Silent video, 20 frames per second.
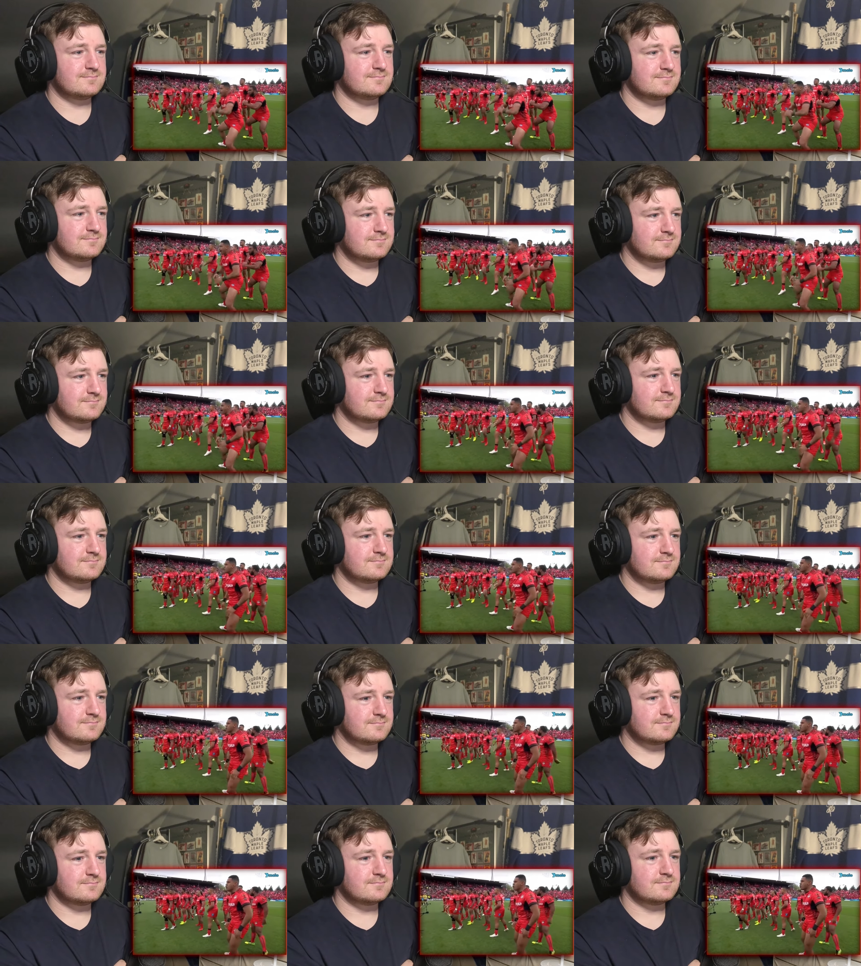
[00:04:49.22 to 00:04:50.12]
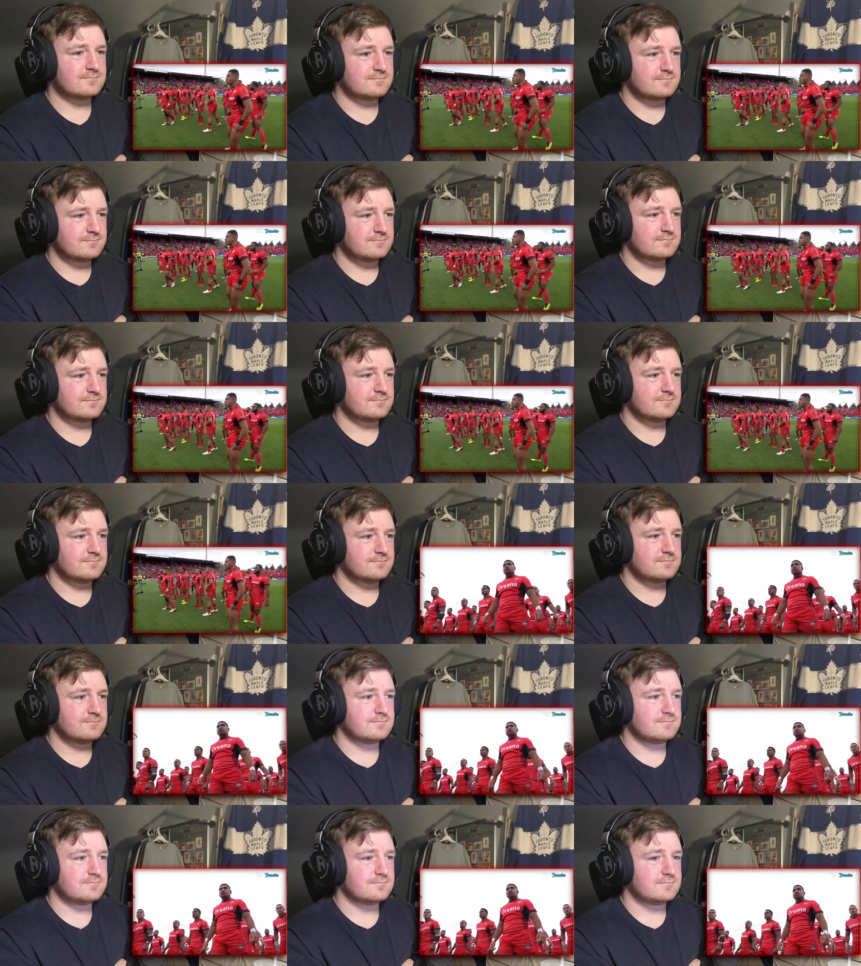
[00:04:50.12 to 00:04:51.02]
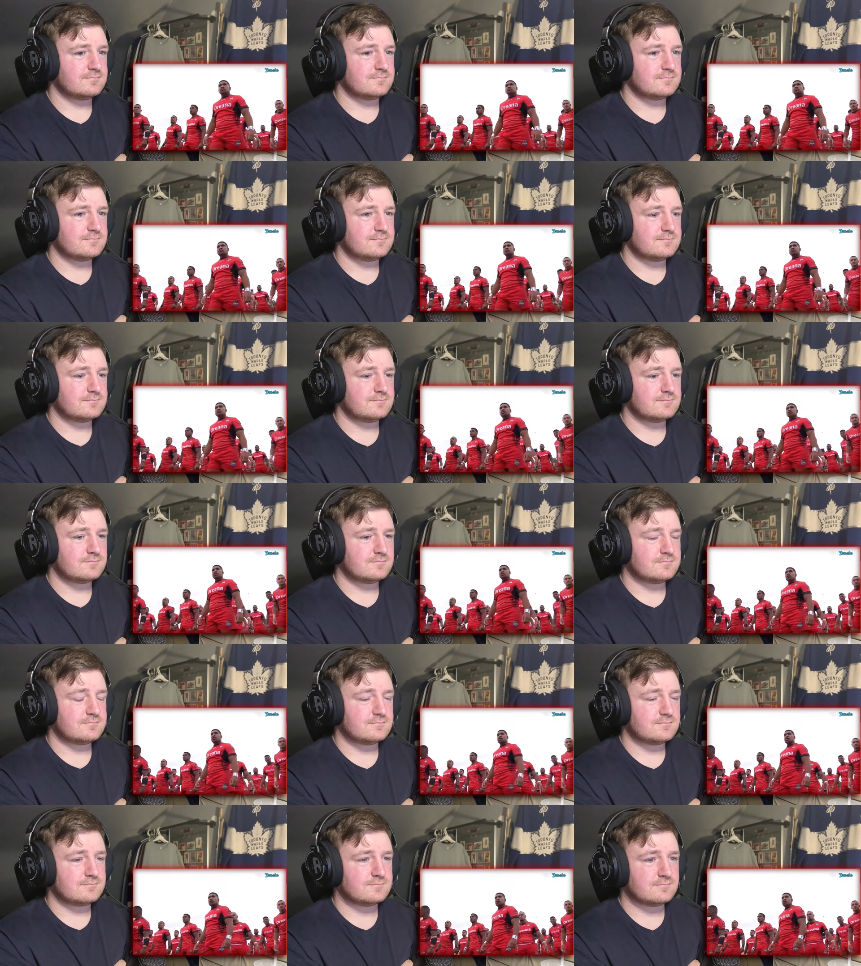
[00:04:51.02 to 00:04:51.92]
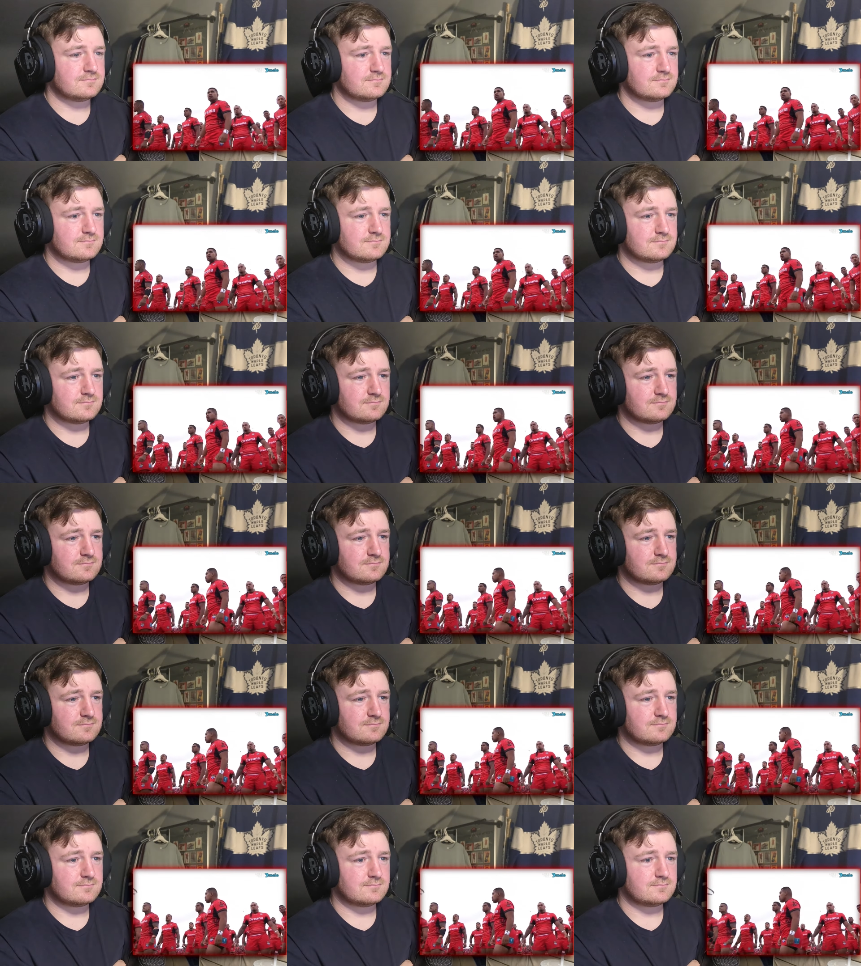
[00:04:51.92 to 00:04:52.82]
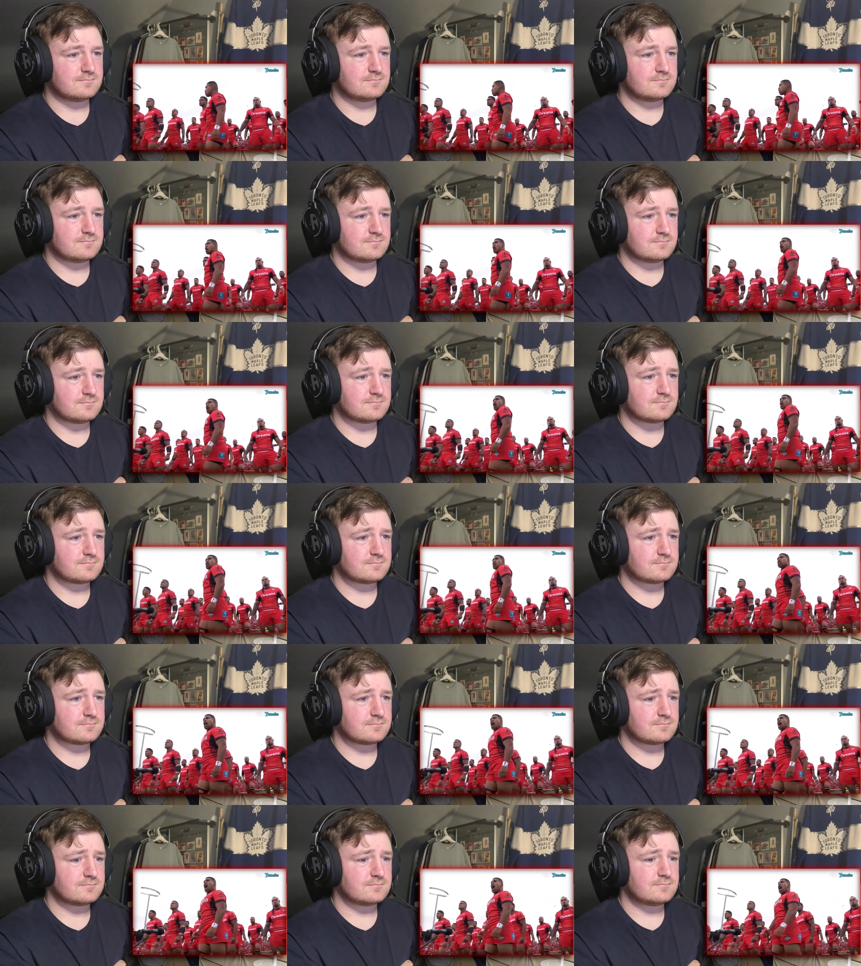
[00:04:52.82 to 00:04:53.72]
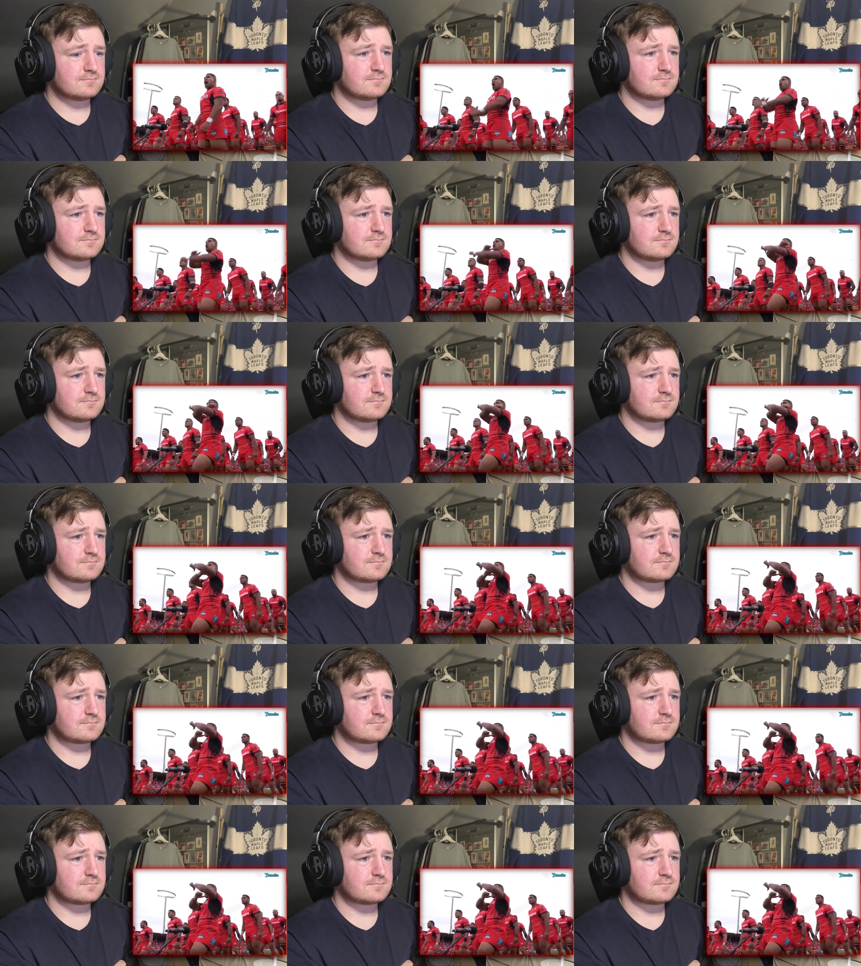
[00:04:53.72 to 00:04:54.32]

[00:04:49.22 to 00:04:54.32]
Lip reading: (no one is talking)